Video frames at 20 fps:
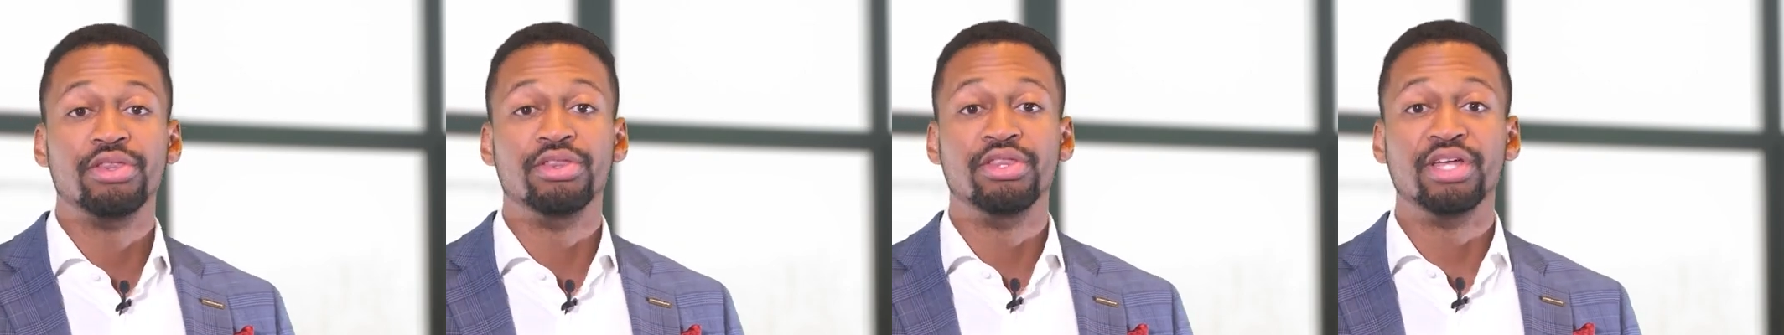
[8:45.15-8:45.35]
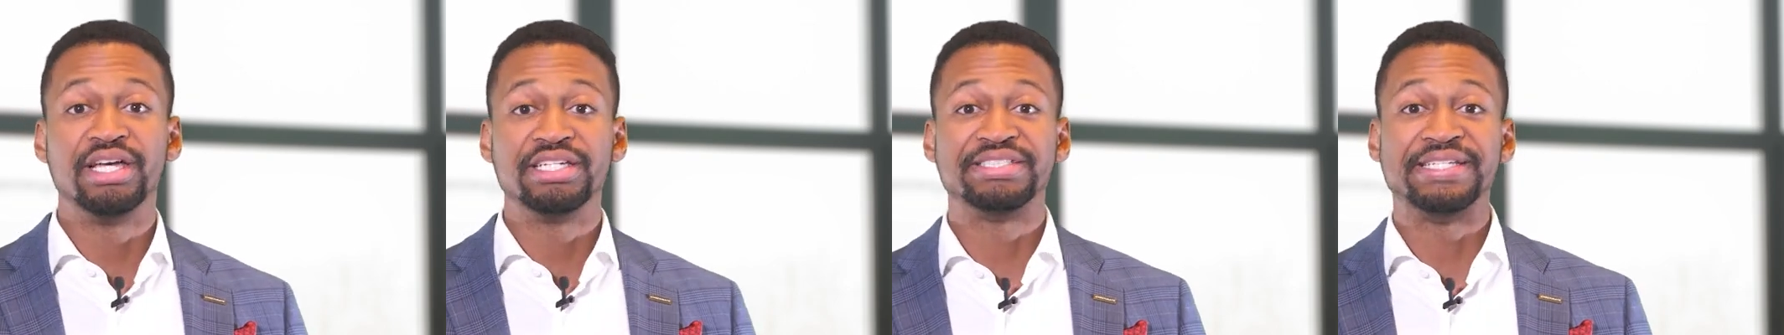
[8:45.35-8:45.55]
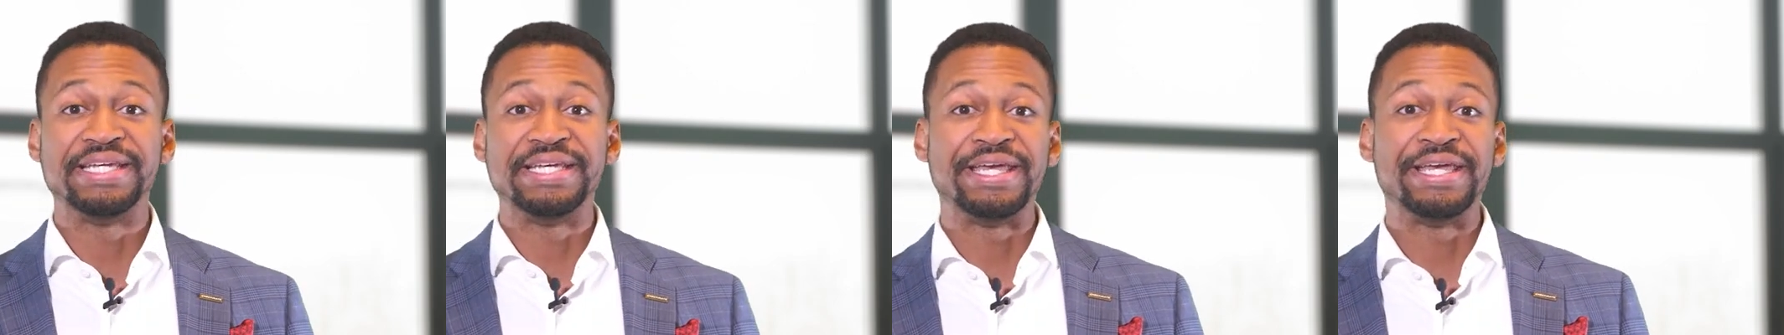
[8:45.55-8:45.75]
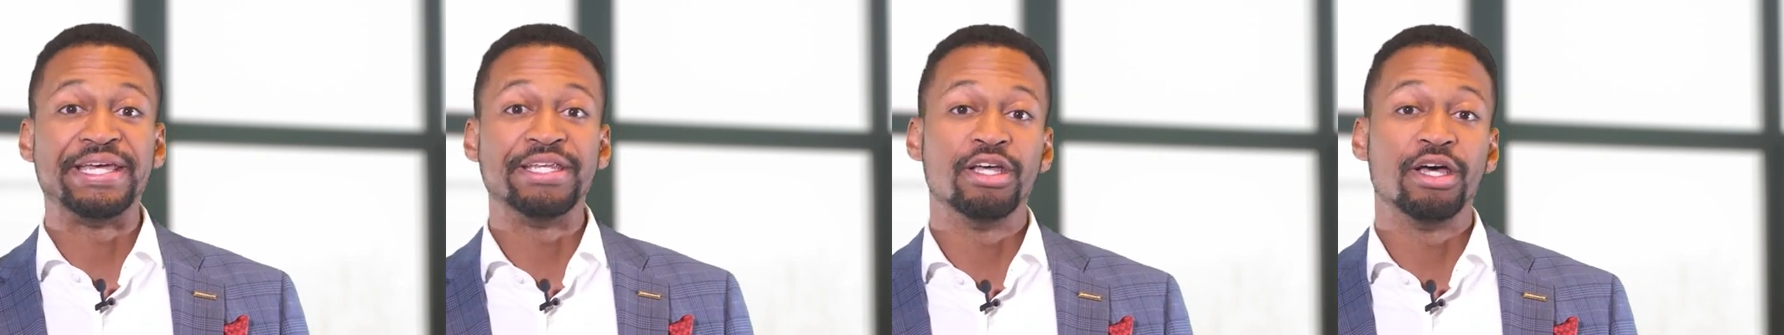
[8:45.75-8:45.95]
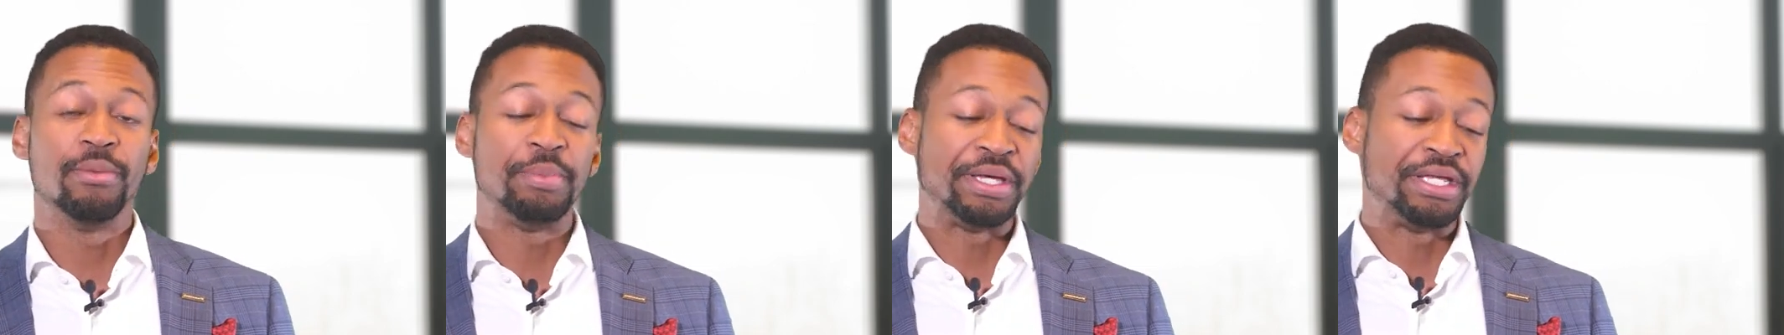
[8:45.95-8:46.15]
thus they
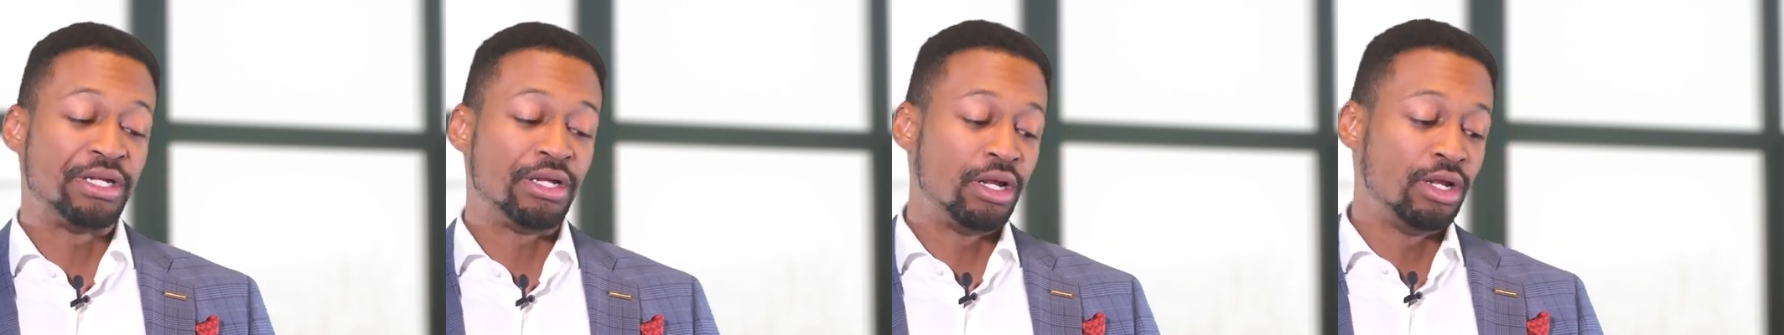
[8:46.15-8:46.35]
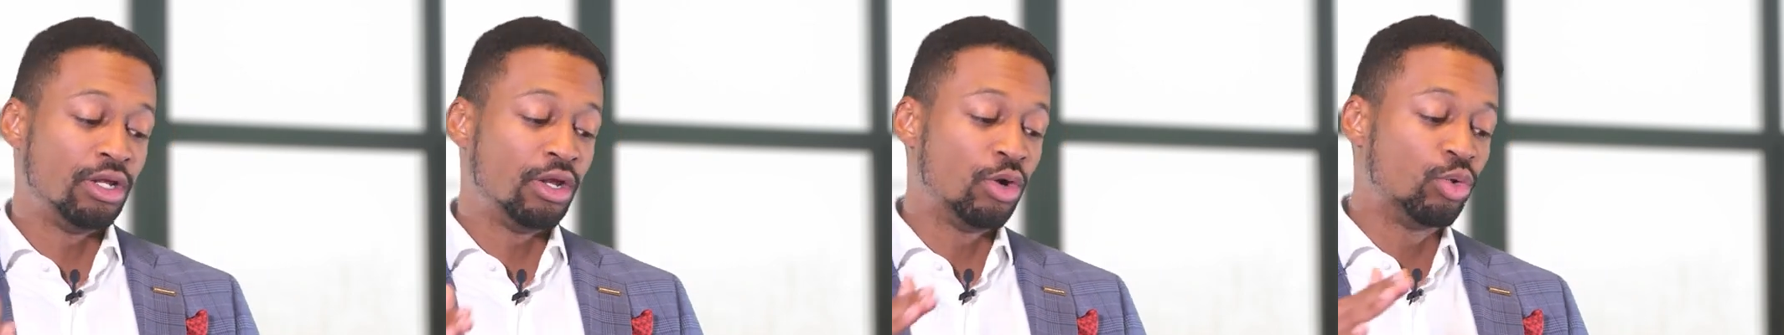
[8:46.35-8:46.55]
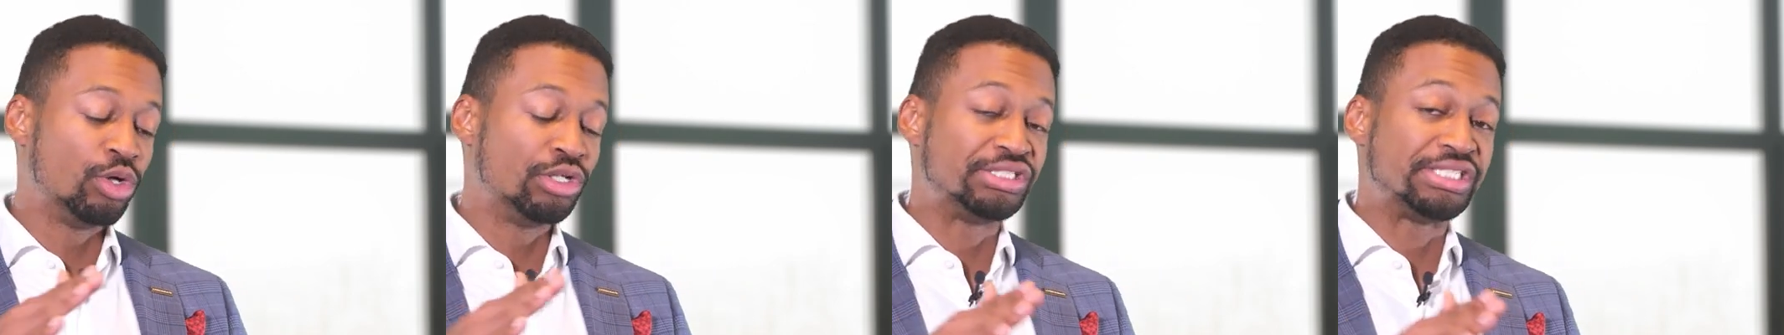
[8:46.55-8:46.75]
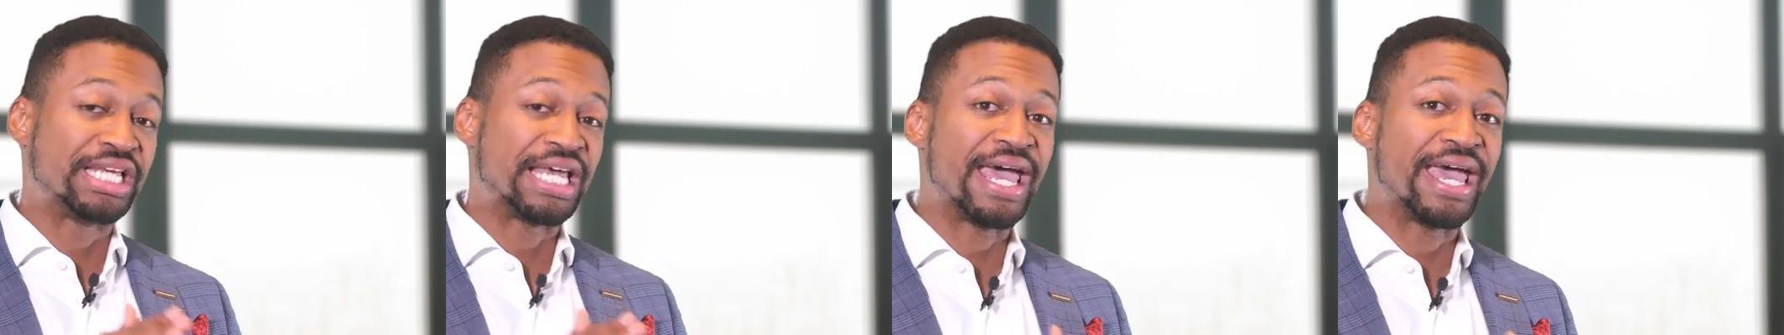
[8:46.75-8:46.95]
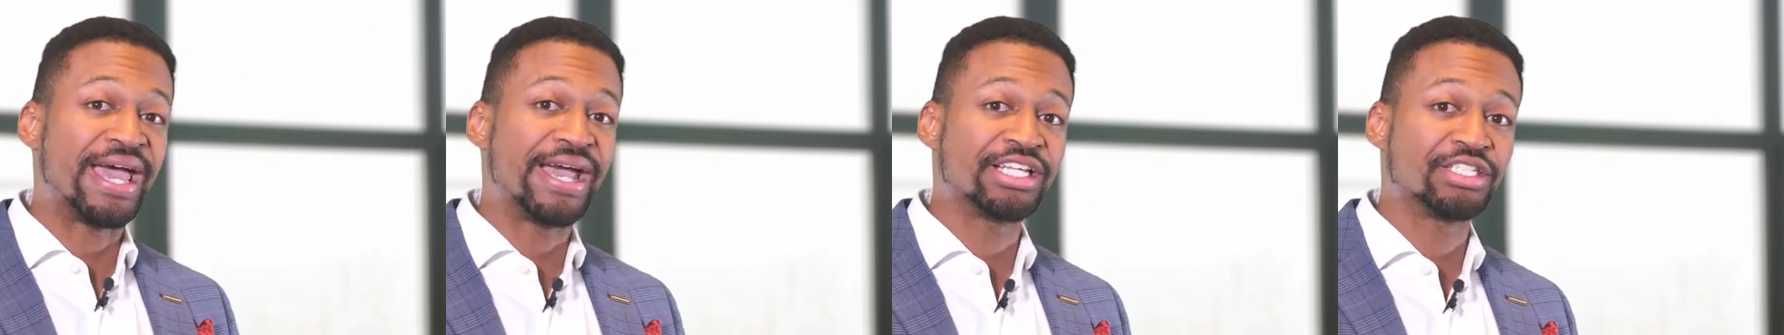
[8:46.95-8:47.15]
end up in a lower
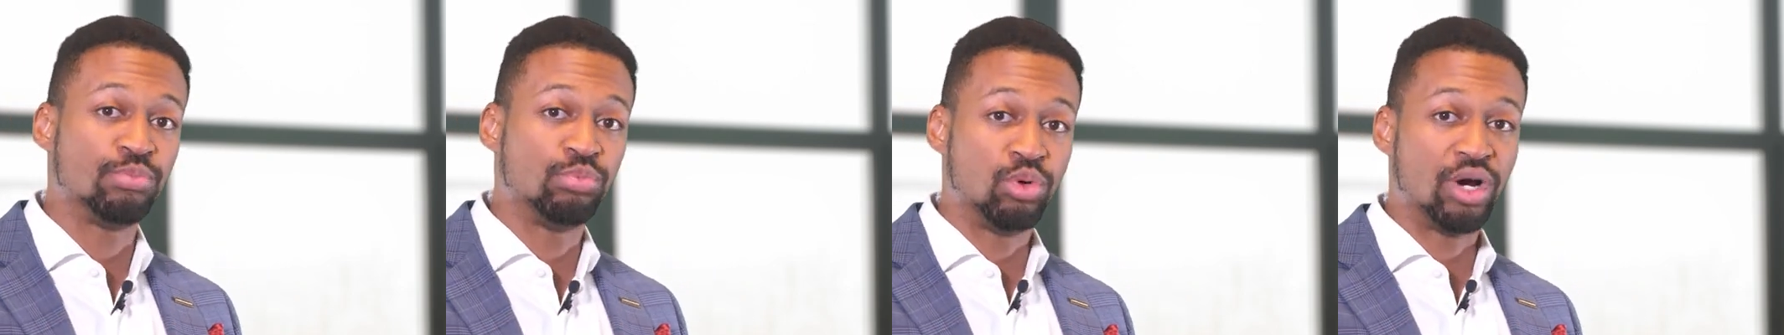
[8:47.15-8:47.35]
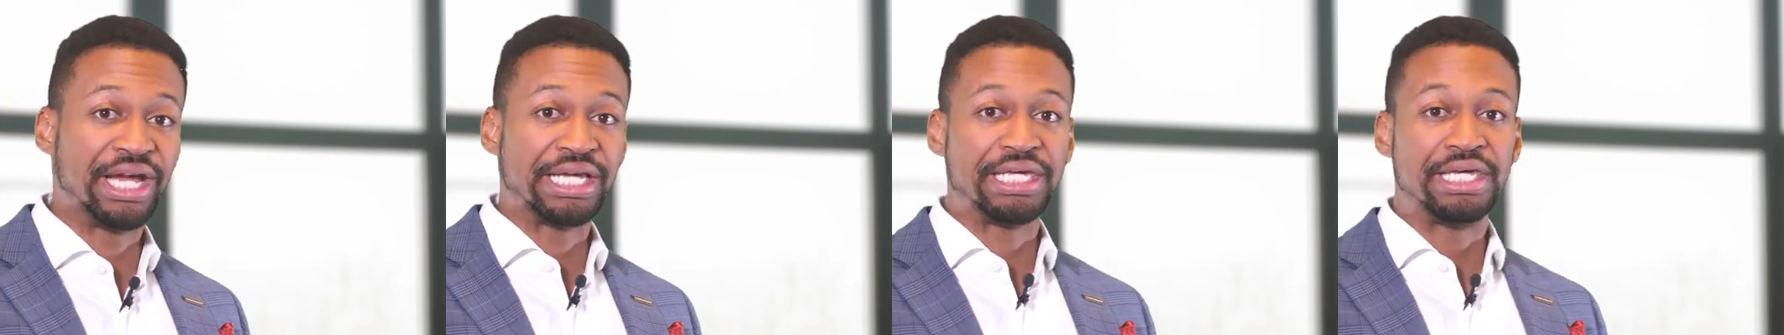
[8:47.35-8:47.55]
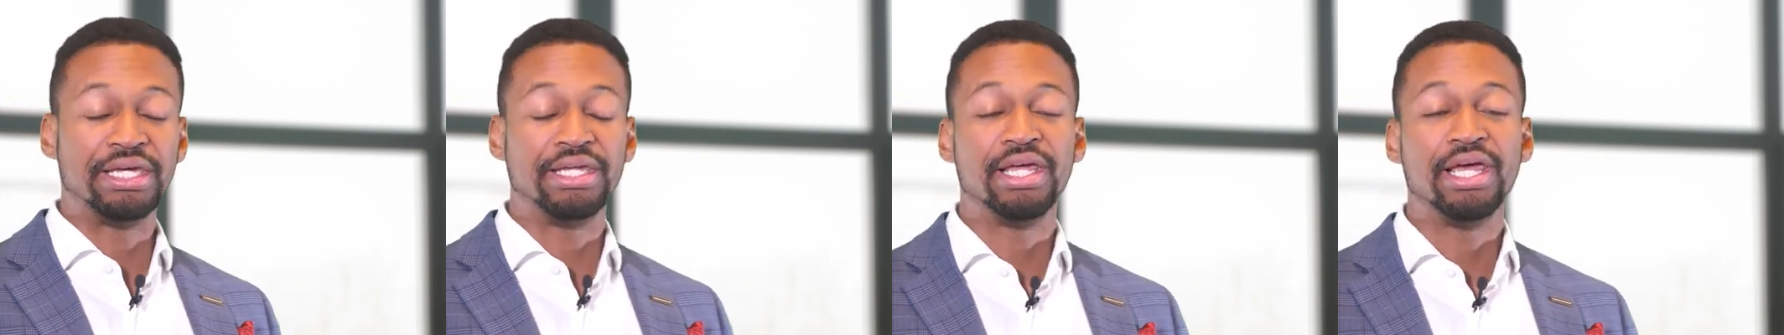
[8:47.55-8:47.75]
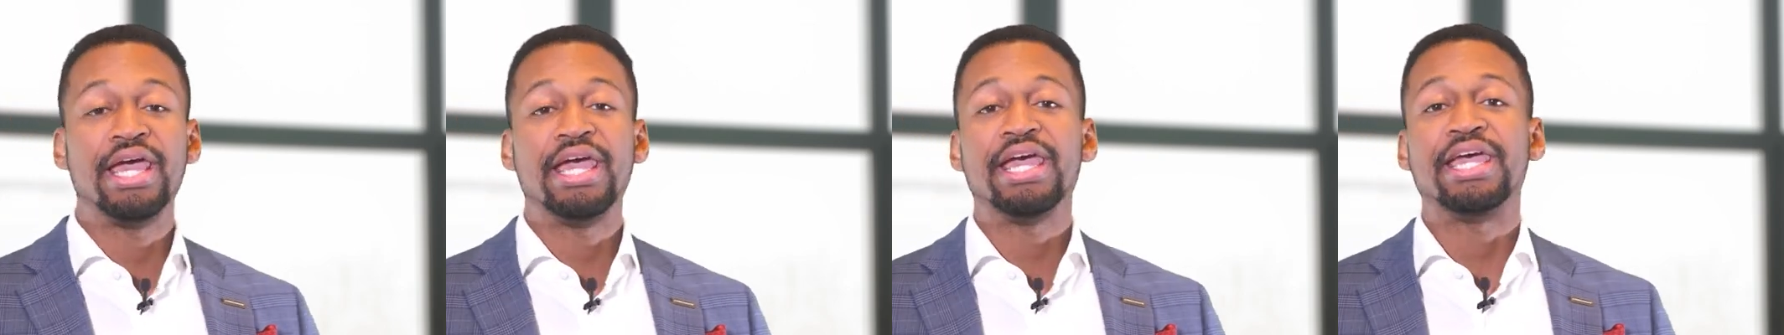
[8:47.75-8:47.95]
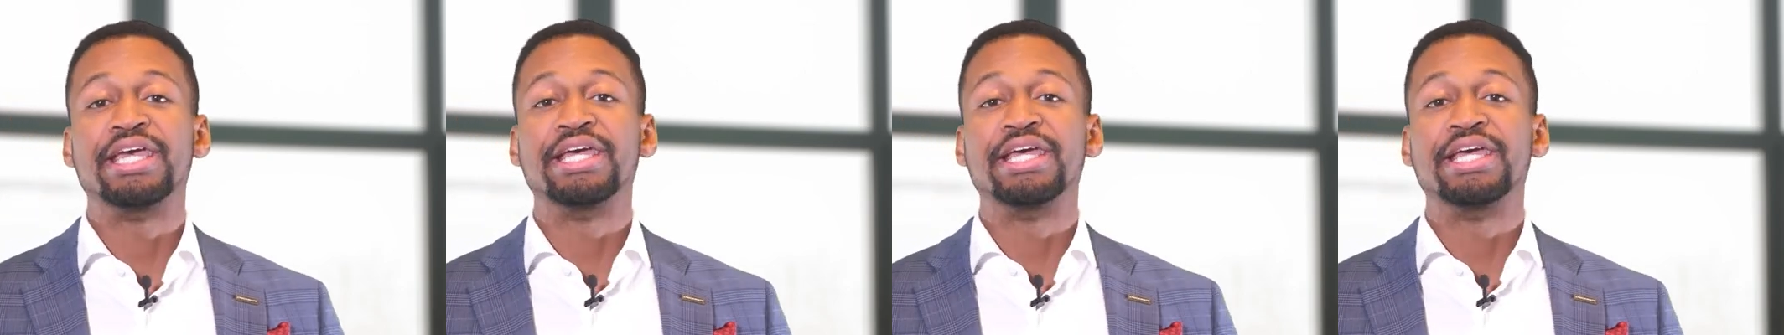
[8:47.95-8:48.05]
tax bracket